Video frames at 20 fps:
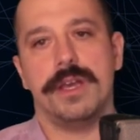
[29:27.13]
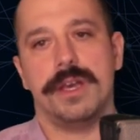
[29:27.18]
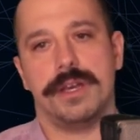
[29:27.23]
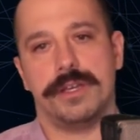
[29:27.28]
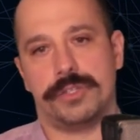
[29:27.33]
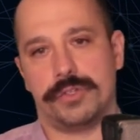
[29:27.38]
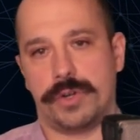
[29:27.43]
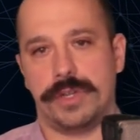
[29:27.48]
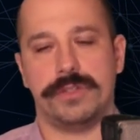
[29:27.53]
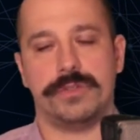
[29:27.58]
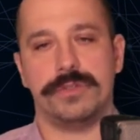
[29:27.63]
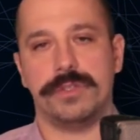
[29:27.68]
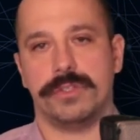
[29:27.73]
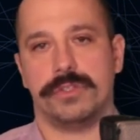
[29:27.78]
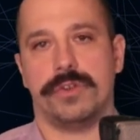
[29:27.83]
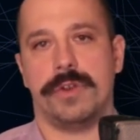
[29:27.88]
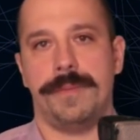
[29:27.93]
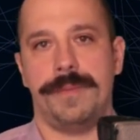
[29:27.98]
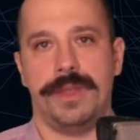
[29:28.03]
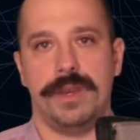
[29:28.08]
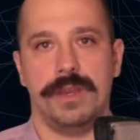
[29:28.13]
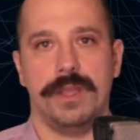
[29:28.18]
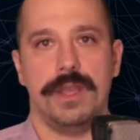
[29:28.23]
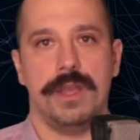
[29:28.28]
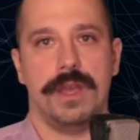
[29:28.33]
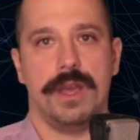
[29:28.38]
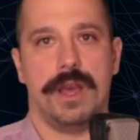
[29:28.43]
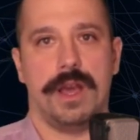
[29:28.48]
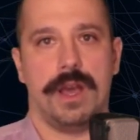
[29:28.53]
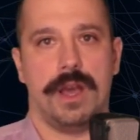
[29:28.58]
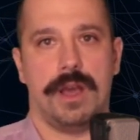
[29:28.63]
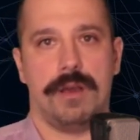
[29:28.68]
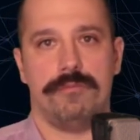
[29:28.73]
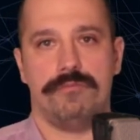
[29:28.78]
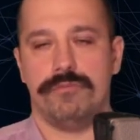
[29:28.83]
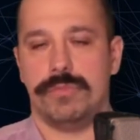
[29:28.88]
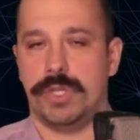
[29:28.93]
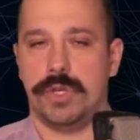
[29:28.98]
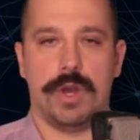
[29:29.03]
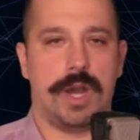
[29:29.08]
trying to determine
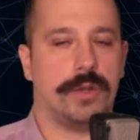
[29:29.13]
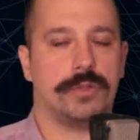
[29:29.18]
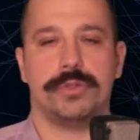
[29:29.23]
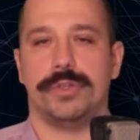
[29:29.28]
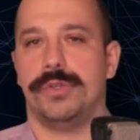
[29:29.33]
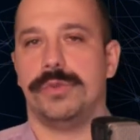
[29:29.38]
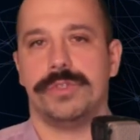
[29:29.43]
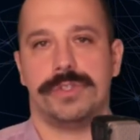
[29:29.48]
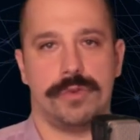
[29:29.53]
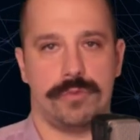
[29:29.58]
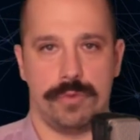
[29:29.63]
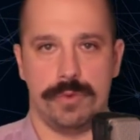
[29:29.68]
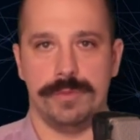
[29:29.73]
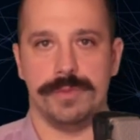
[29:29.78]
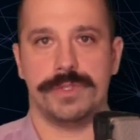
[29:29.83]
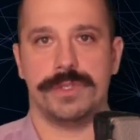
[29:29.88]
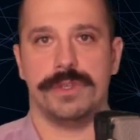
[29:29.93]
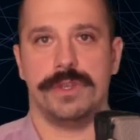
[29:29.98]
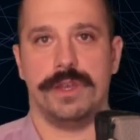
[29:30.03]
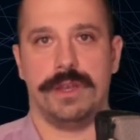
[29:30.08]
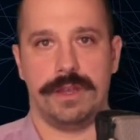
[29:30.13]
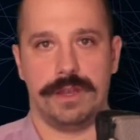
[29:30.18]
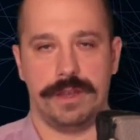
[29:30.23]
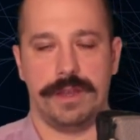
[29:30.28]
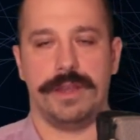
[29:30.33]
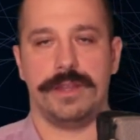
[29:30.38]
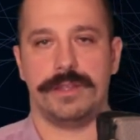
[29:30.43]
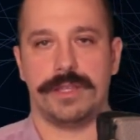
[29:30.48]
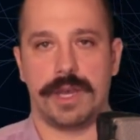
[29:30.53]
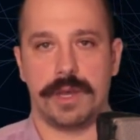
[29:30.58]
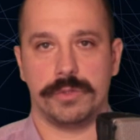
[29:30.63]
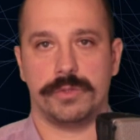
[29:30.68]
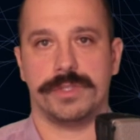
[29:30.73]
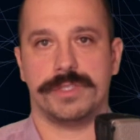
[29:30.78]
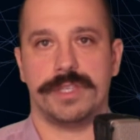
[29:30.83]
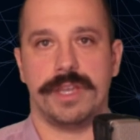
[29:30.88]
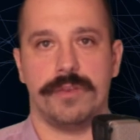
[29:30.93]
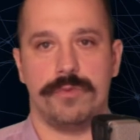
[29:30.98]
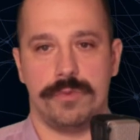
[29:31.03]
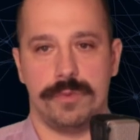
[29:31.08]
how to use the rooms, how to
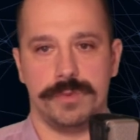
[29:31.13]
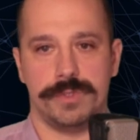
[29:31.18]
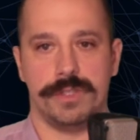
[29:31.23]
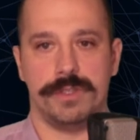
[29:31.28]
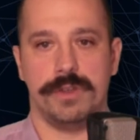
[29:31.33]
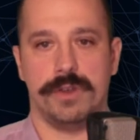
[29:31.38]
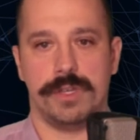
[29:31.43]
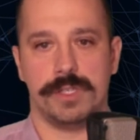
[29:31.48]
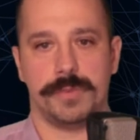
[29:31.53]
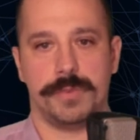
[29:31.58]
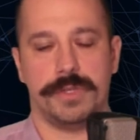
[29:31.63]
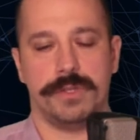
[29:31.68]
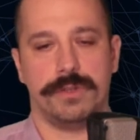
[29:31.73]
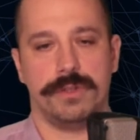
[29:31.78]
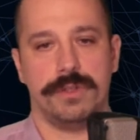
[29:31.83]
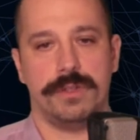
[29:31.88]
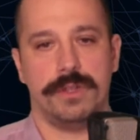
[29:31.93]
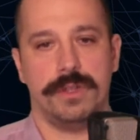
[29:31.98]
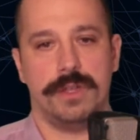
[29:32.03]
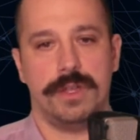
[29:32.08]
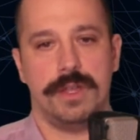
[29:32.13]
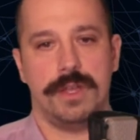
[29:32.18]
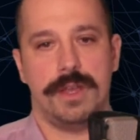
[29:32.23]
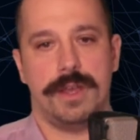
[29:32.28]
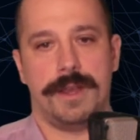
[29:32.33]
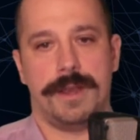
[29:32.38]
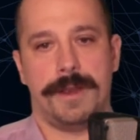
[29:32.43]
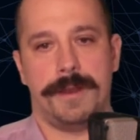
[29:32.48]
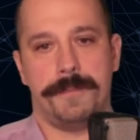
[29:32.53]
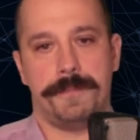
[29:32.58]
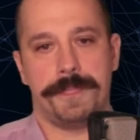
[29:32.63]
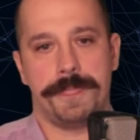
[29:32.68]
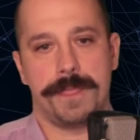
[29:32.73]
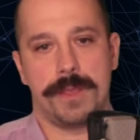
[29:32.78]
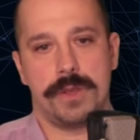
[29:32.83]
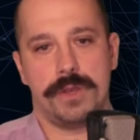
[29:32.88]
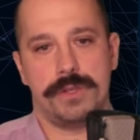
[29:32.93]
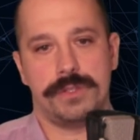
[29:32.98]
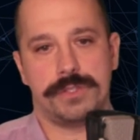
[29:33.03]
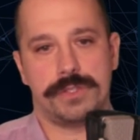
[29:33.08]
assign rooms in the hospital.
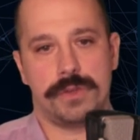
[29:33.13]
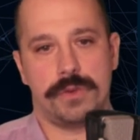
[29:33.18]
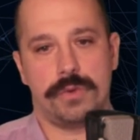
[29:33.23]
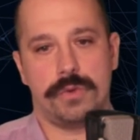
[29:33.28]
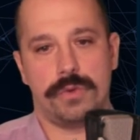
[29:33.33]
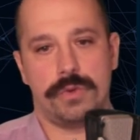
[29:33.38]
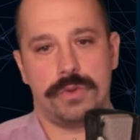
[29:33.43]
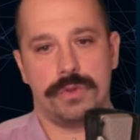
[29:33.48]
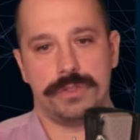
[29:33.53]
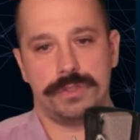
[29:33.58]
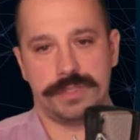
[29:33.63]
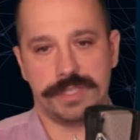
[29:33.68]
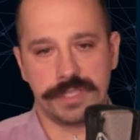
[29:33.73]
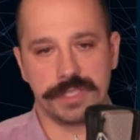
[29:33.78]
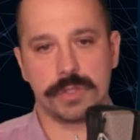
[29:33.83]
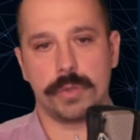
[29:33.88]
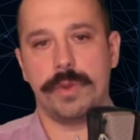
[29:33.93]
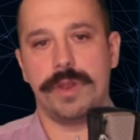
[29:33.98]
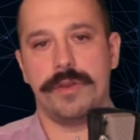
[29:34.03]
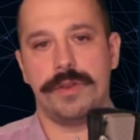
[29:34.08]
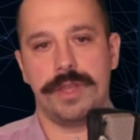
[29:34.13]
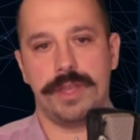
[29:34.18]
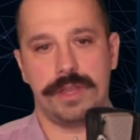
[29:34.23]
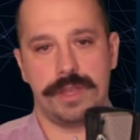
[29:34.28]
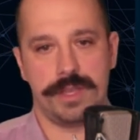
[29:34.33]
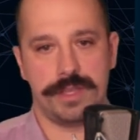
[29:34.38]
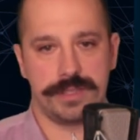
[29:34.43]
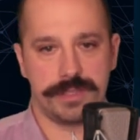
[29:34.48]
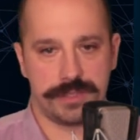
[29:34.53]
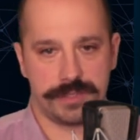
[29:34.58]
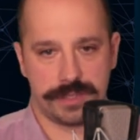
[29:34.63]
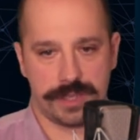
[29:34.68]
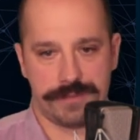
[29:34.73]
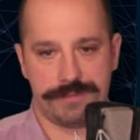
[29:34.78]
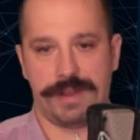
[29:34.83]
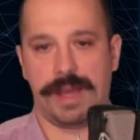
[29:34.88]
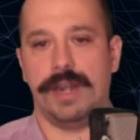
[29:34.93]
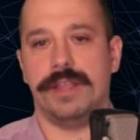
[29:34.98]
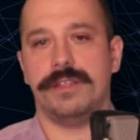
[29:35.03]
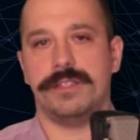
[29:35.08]
So this query is a
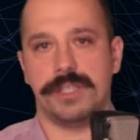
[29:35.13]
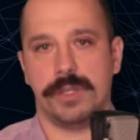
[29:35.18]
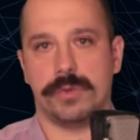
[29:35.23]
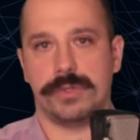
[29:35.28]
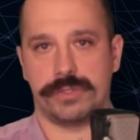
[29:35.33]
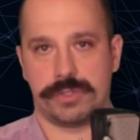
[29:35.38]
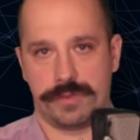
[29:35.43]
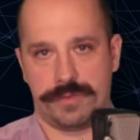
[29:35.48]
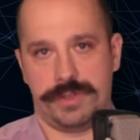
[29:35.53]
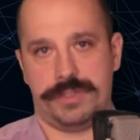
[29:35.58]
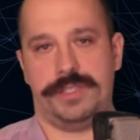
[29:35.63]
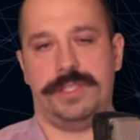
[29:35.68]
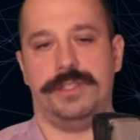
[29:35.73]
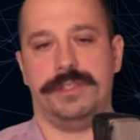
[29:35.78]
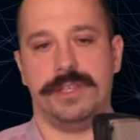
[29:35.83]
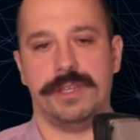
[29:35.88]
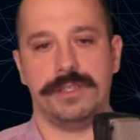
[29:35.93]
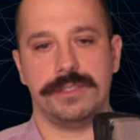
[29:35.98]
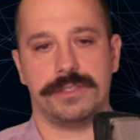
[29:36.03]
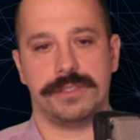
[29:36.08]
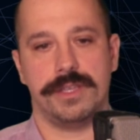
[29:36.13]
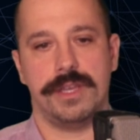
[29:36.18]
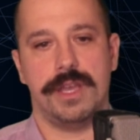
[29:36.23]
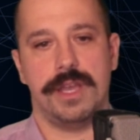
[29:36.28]
valid SQL Server syntax.